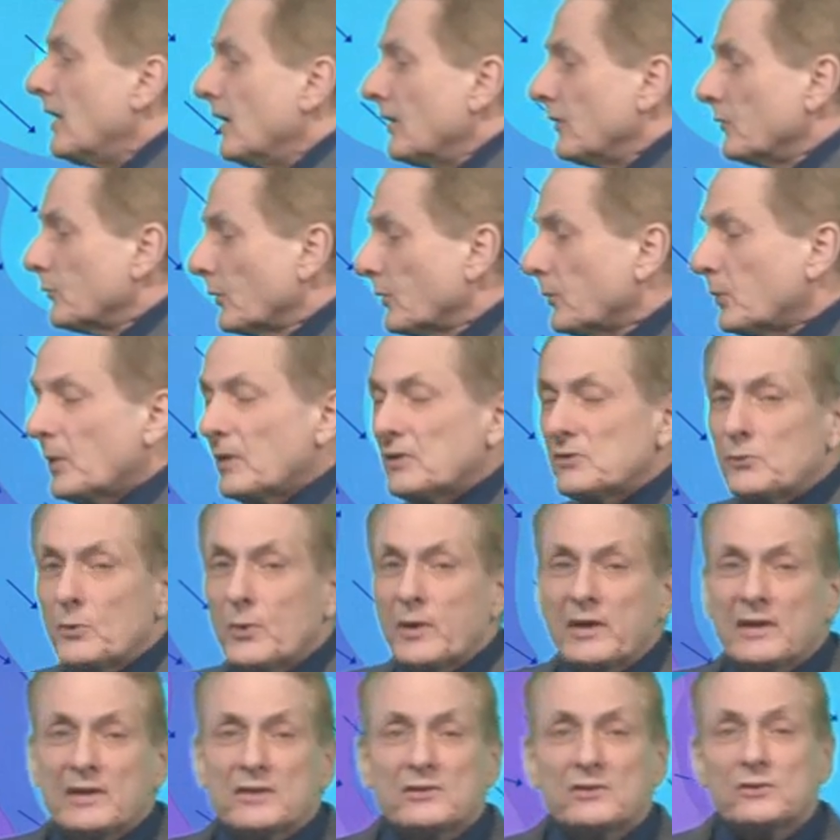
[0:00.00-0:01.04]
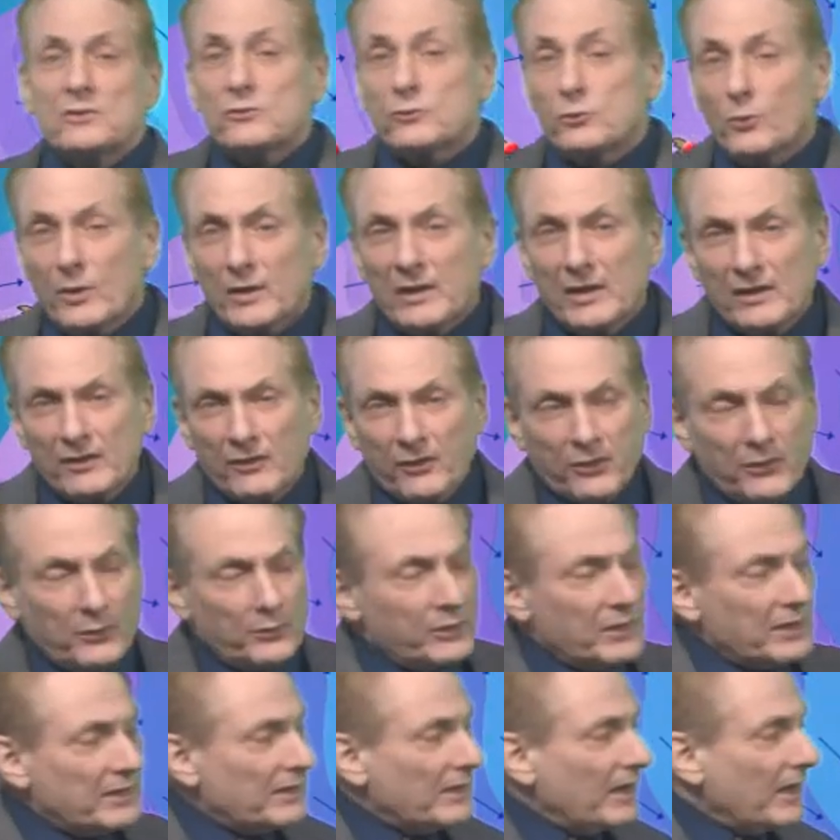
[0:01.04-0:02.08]
Northwest winds 20 to
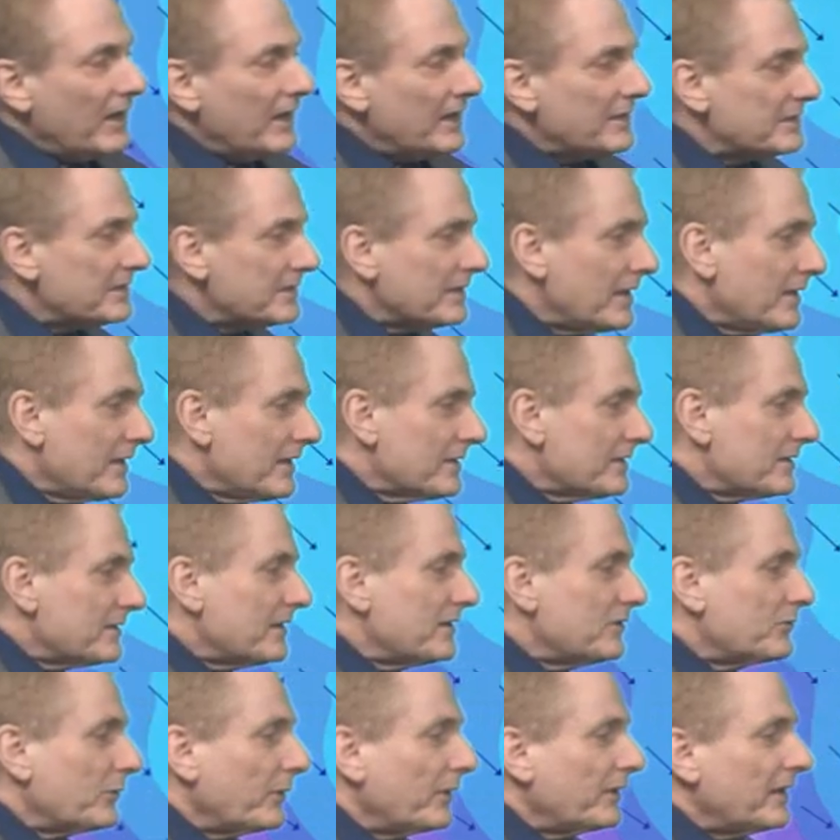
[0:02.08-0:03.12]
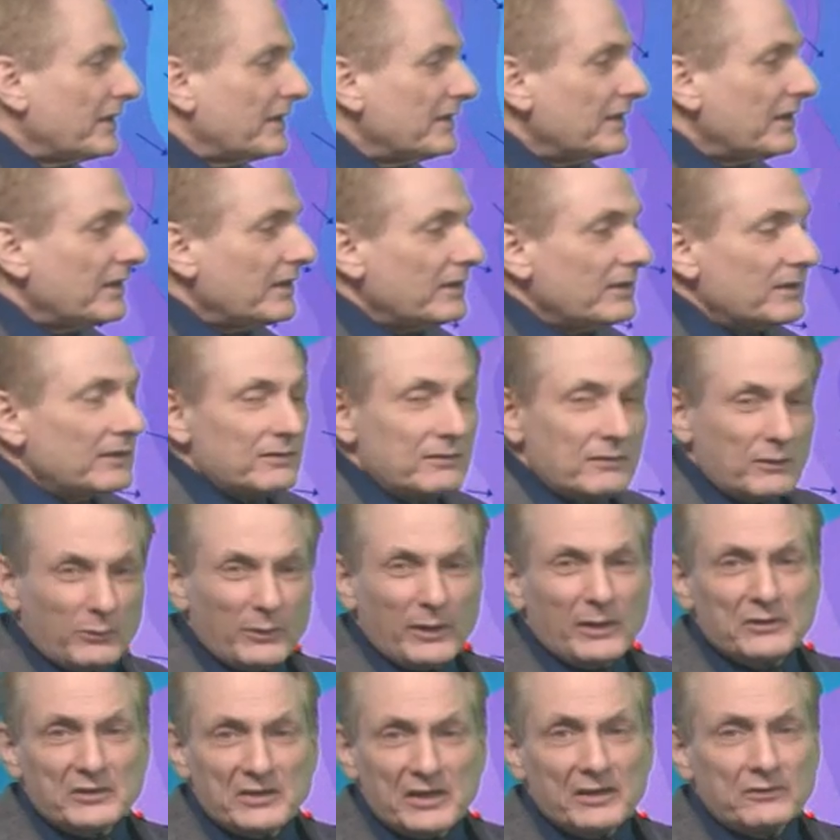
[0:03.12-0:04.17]
30 knots, seas running
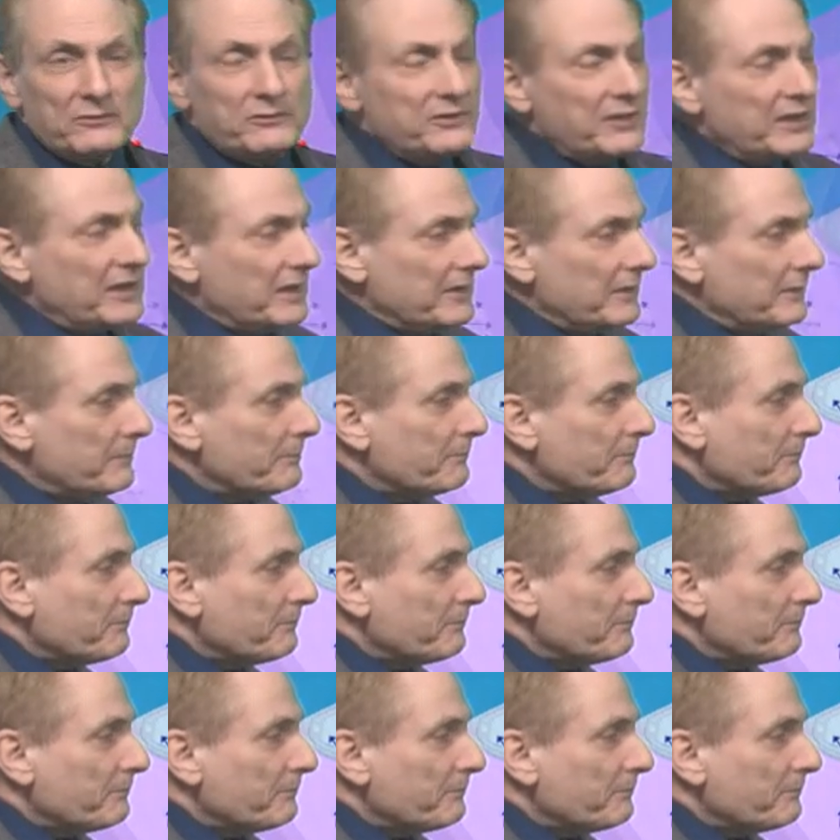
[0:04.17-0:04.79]
around 10 feet.